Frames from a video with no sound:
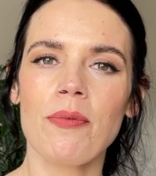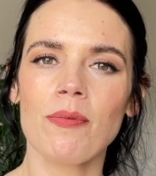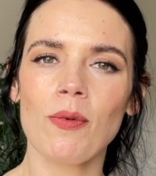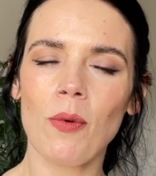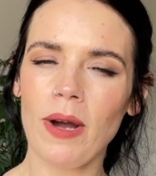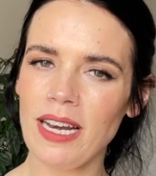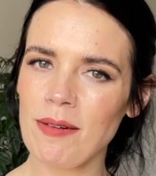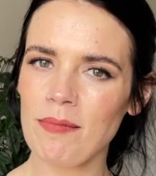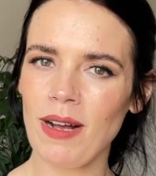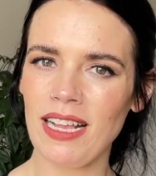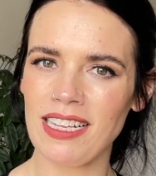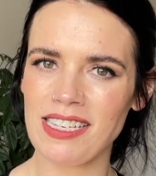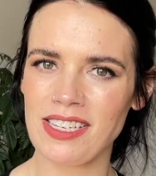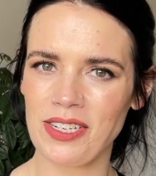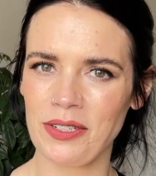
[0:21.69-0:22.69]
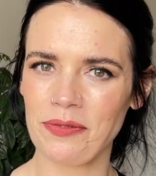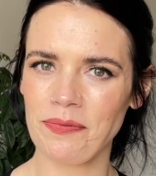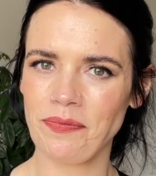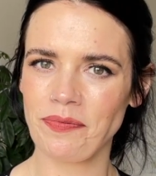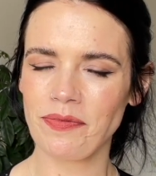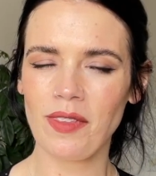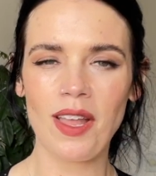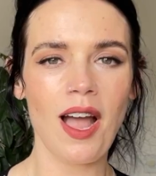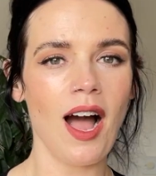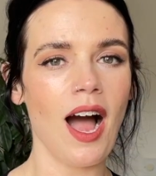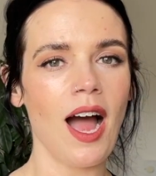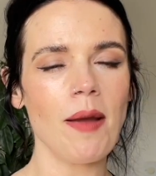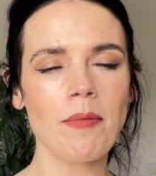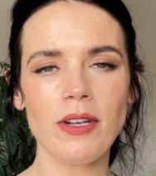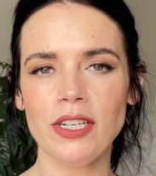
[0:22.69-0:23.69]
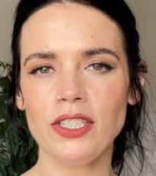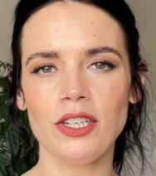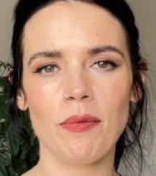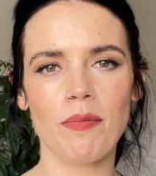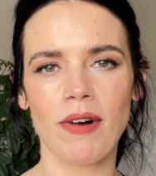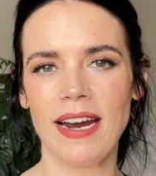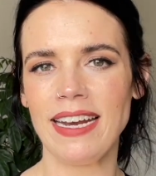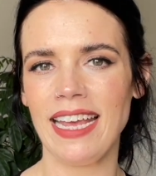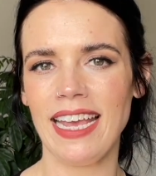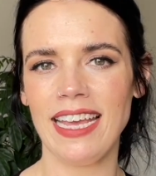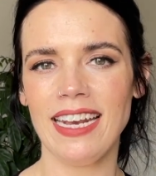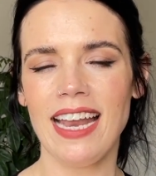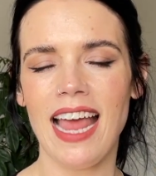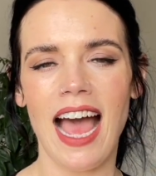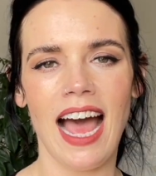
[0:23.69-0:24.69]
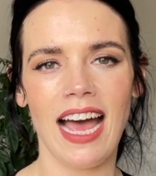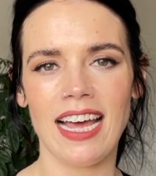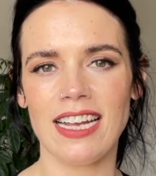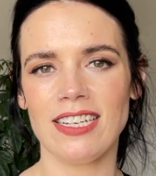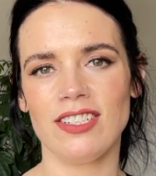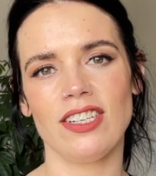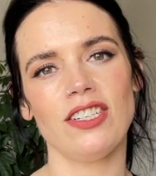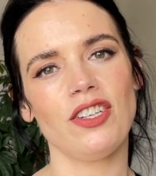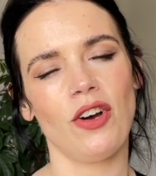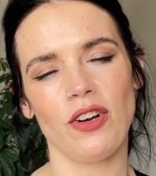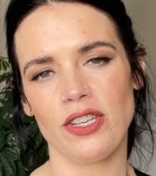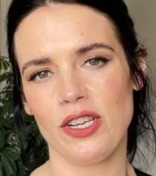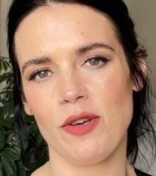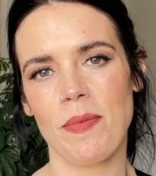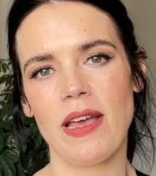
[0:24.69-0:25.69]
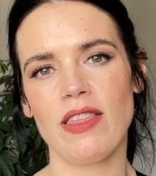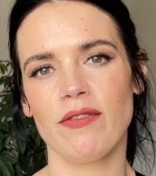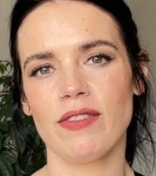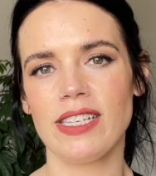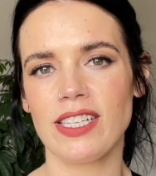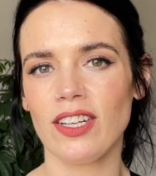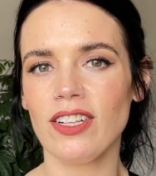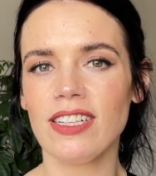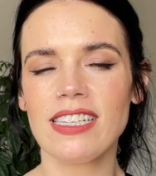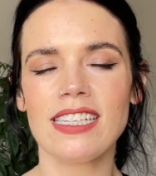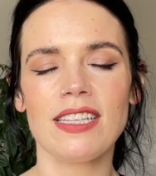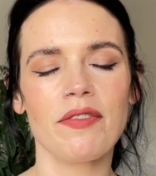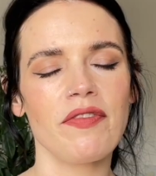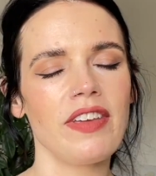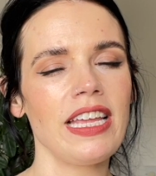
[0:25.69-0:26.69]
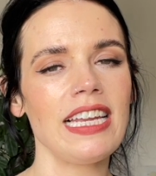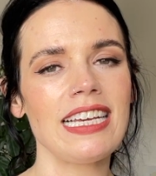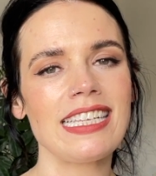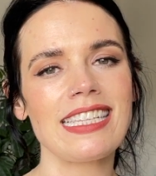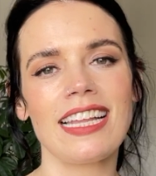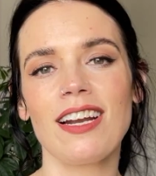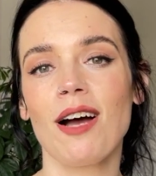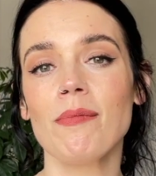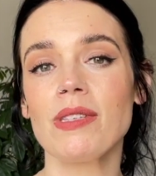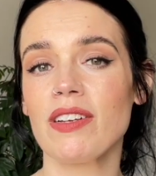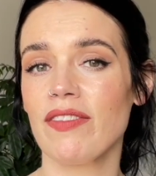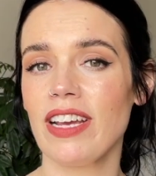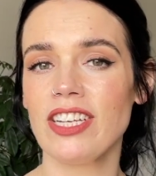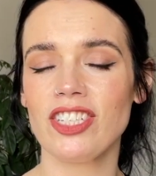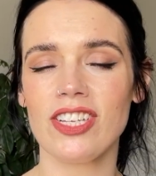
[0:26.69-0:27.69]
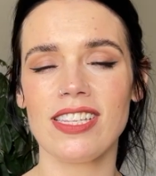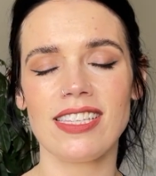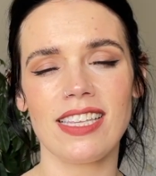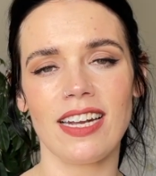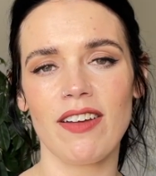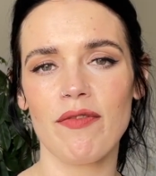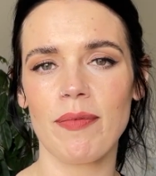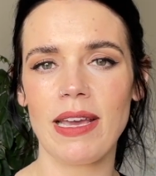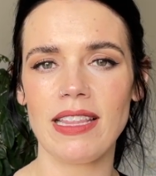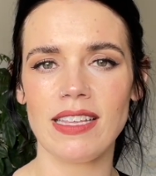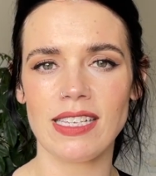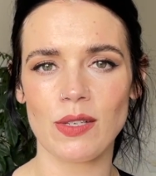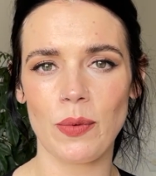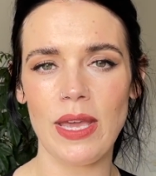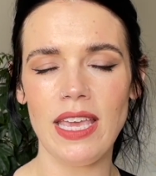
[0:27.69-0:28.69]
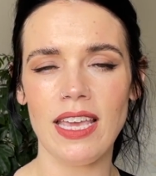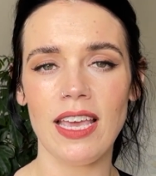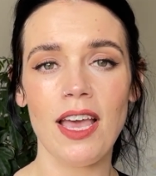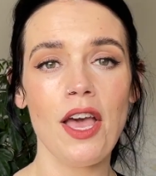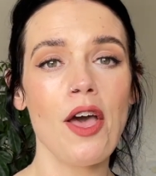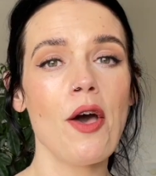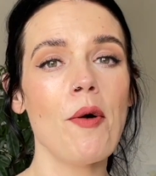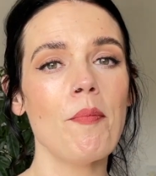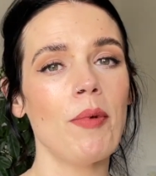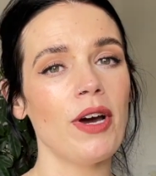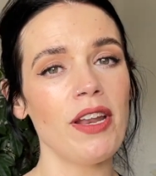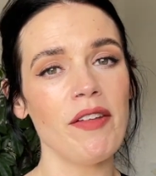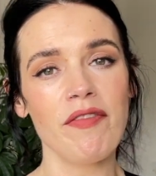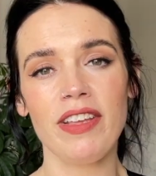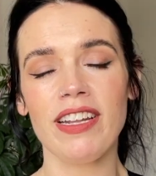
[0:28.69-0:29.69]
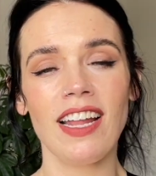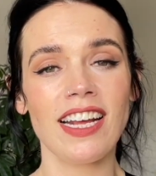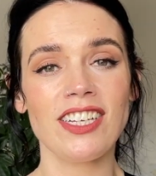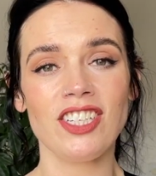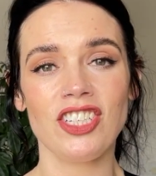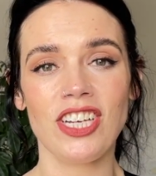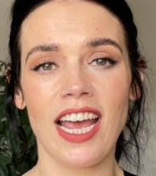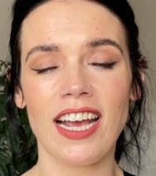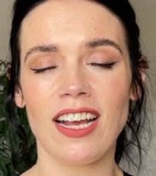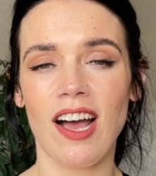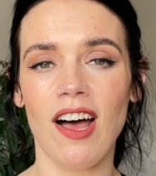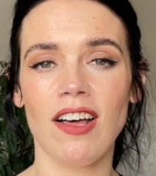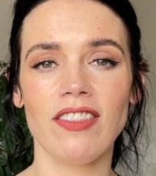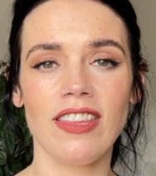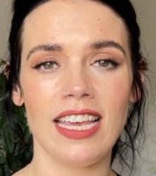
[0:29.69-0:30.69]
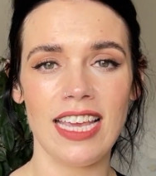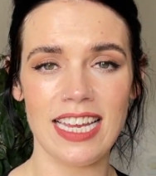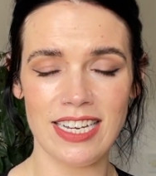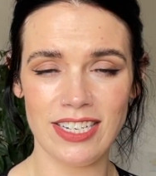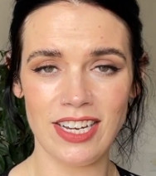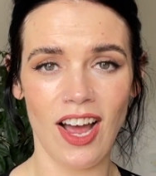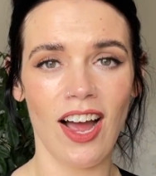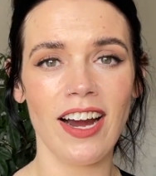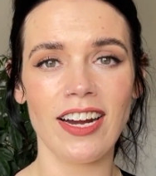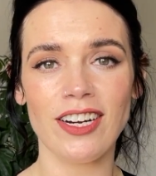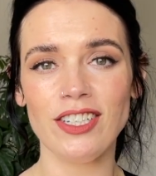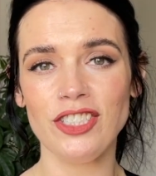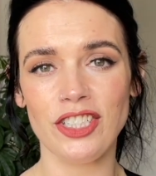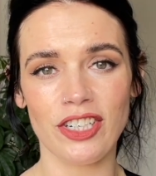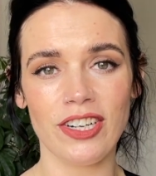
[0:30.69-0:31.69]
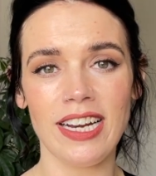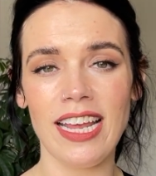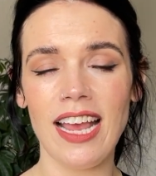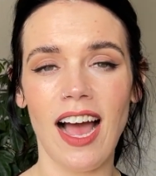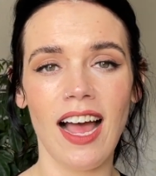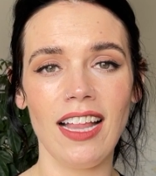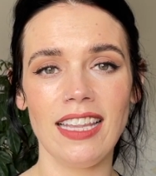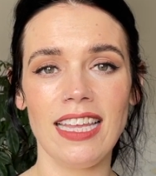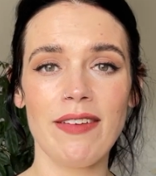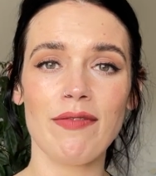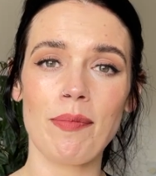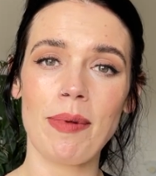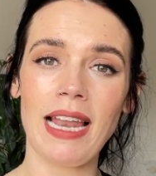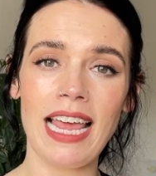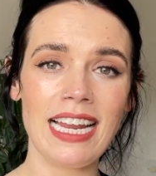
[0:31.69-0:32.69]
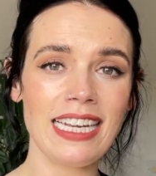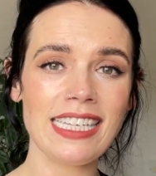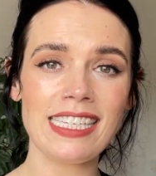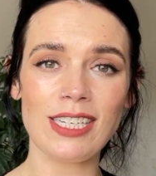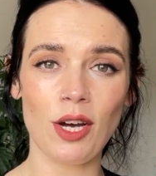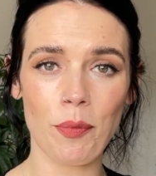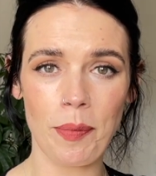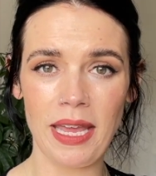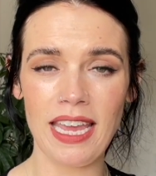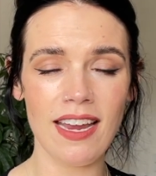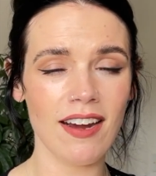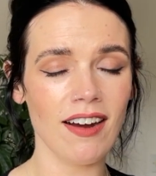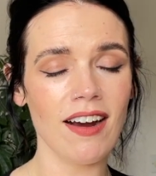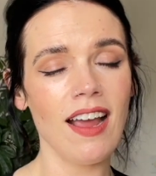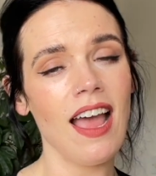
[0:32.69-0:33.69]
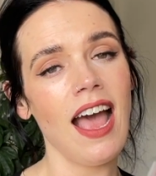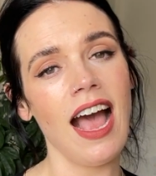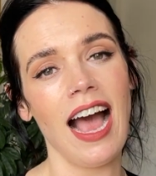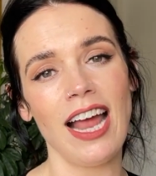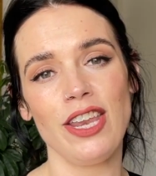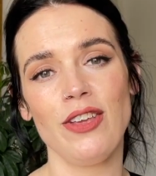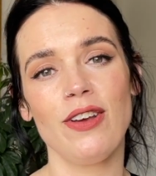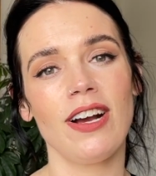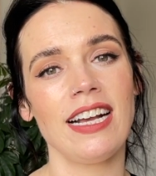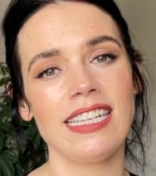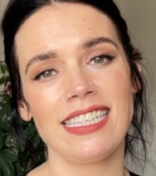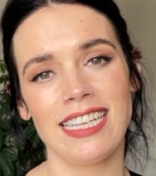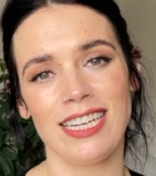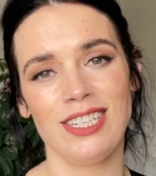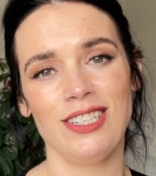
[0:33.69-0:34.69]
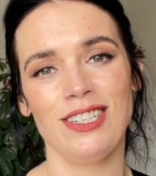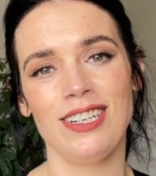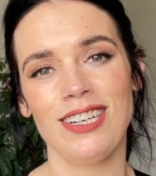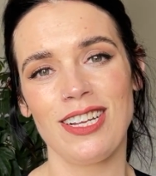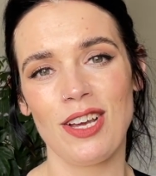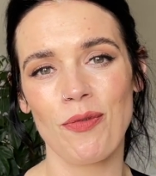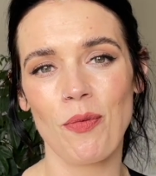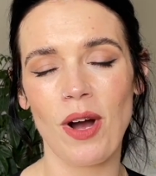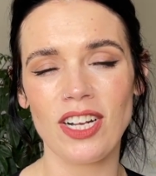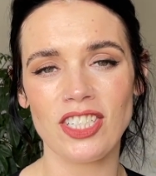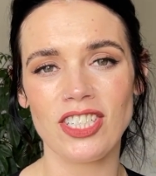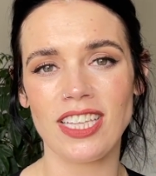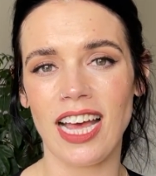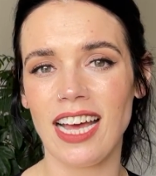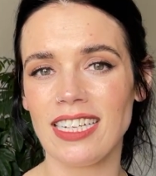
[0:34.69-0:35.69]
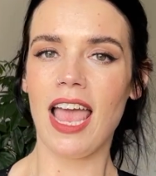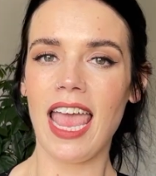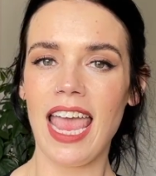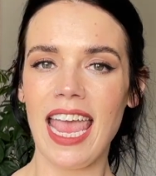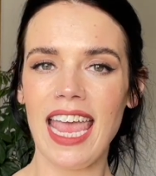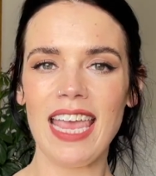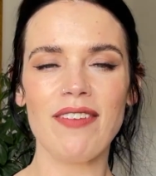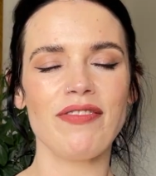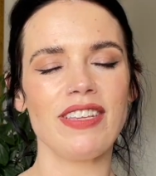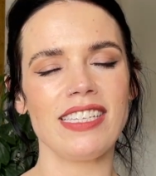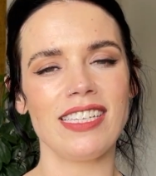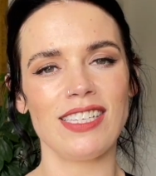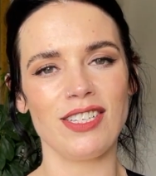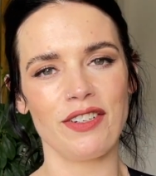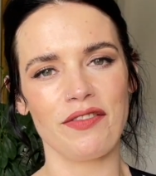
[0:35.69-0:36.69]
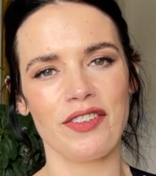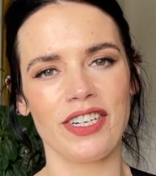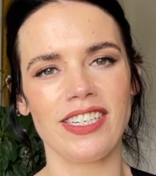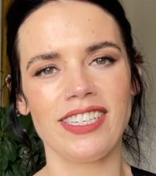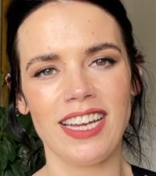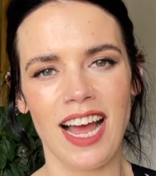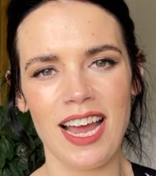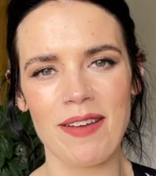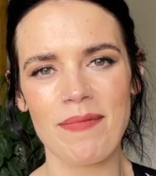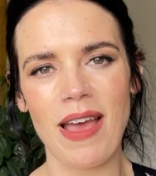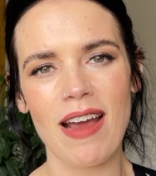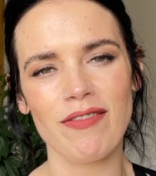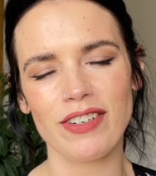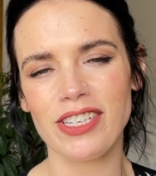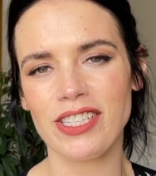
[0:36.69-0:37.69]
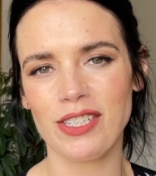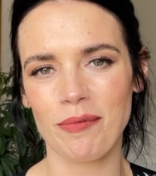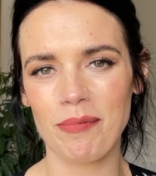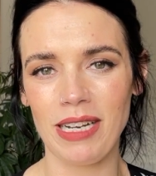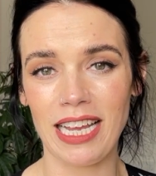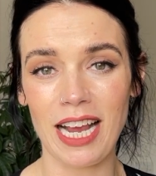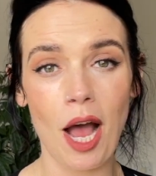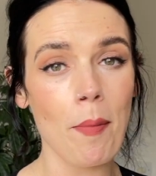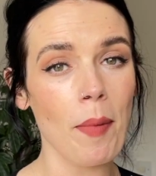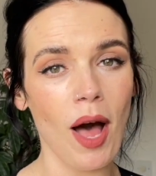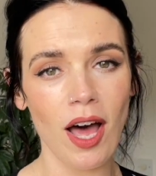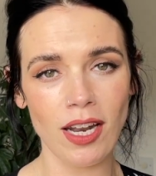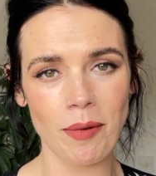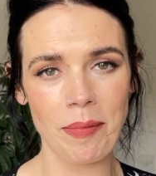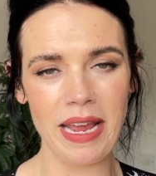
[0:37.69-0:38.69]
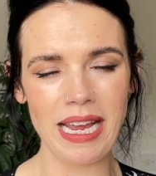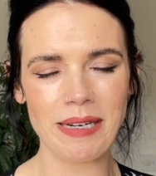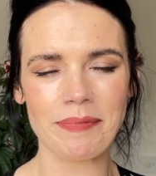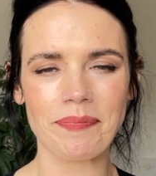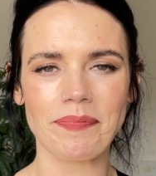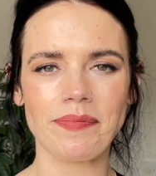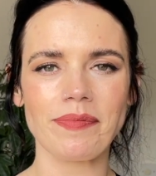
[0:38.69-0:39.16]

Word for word: quite a milestone. I'm going to jump right in and talk to you about the results, the feelings and observations that I've made this week. But if you'd like to check on the entire journey, I'll leave a playlist up here and you guys can, can watch that if this is your first time ever stumbling upon me.